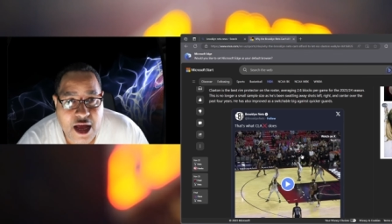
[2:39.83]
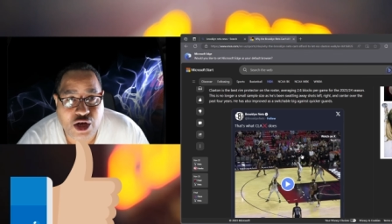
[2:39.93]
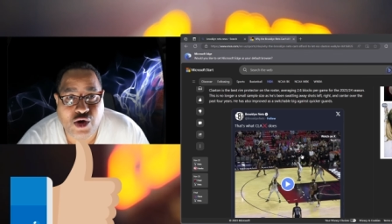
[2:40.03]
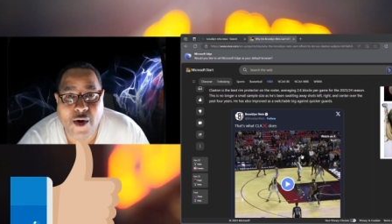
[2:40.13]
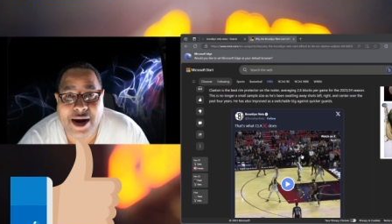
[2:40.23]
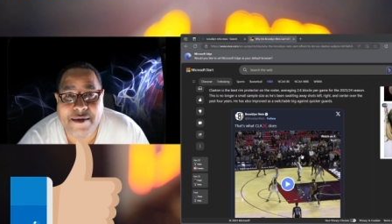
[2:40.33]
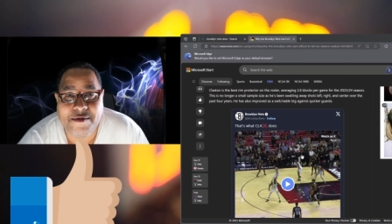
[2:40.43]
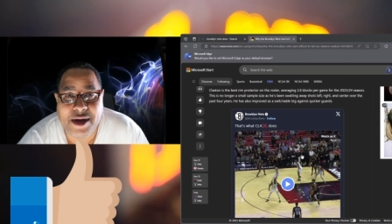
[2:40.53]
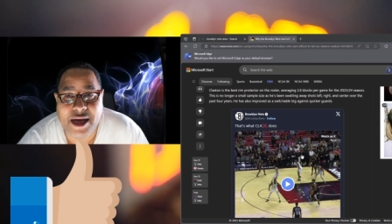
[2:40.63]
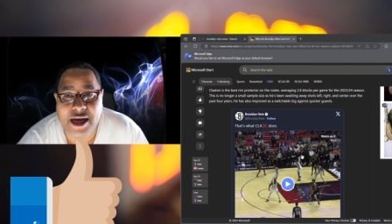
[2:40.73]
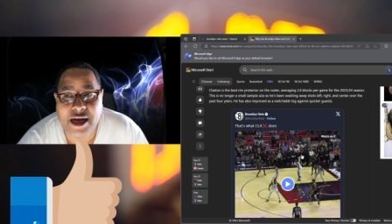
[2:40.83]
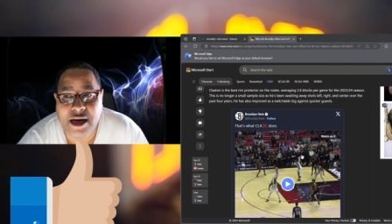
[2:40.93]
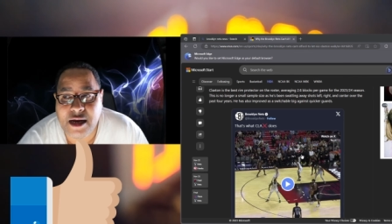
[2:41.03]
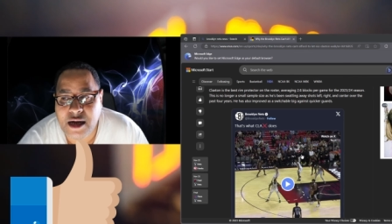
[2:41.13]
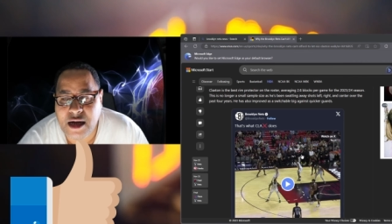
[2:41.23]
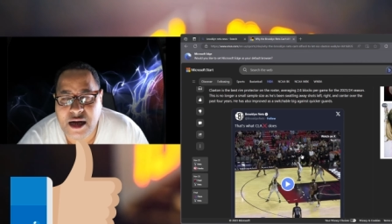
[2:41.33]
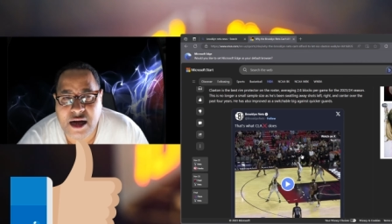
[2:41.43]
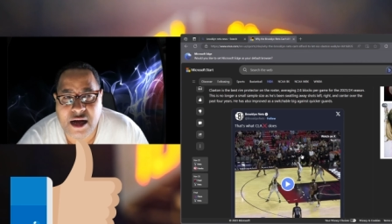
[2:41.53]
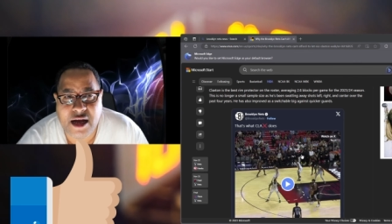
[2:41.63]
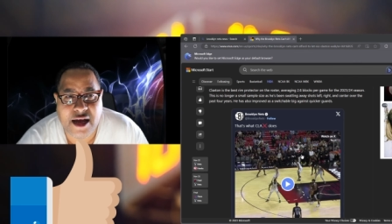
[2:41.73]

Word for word: Joel Embiid, uh,